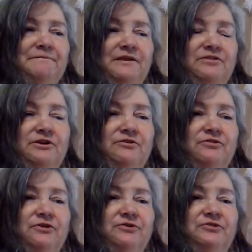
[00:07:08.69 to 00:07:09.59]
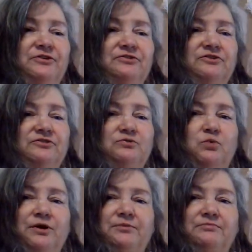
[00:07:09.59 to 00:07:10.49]
there are those that just
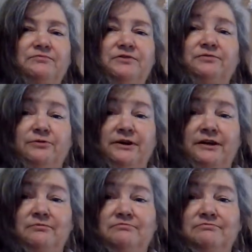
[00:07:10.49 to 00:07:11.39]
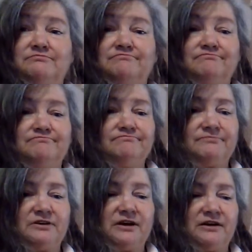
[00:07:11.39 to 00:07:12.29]
want them for free.
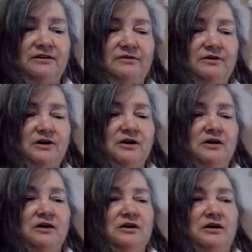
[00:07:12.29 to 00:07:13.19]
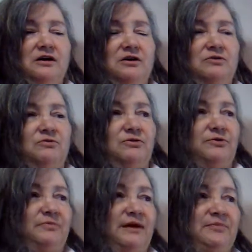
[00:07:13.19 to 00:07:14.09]
Yeah. Oh,
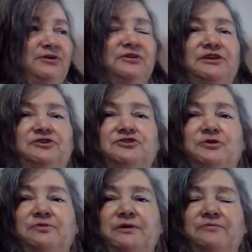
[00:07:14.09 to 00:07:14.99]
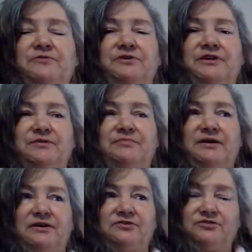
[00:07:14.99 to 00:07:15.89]
or maybe you need to donate them for
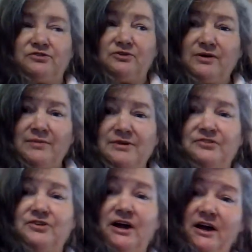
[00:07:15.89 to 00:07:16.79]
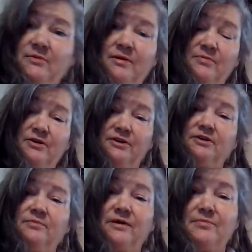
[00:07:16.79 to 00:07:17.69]
$10. You know how much time I put
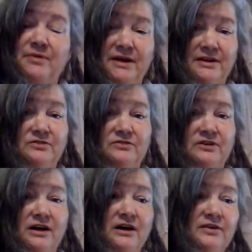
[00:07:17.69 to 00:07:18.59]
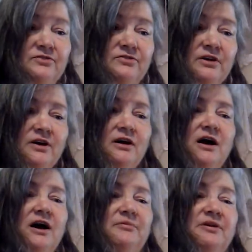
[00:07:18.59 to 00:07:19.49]
into my paintings, guys?
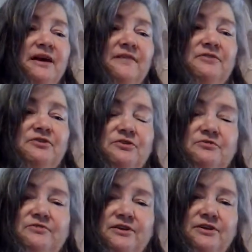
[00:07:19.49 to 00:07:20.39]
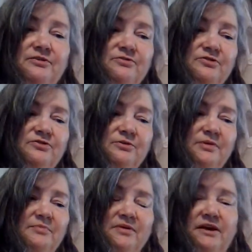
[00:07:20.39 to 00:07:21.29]
I'm going to have to do a video just on
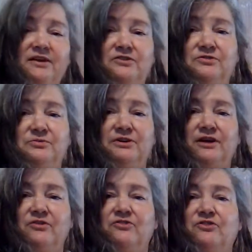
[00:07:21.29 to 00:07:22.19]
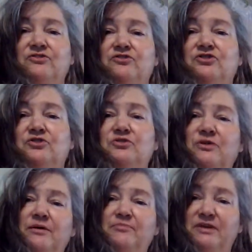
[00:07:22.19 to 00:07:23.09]
my paintings one day, or just do
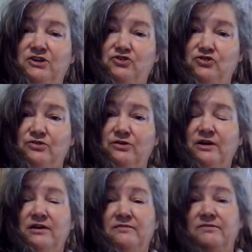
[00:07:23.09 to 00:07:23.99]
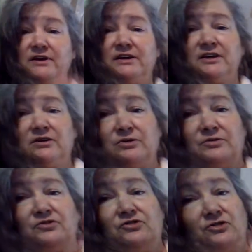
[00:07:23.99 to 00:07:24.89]
a picture video
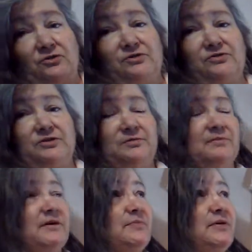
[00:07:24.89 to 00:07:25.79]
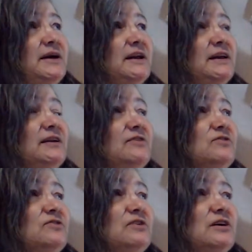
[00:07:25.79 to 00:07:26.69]
and show you some of my
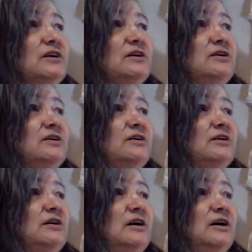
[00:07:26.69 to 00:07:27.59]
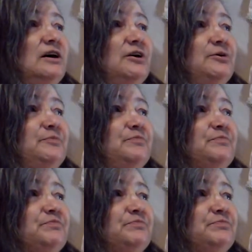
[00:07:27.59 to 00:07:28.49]
paintings.
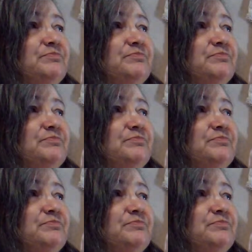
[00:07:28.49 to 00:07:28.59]
I'm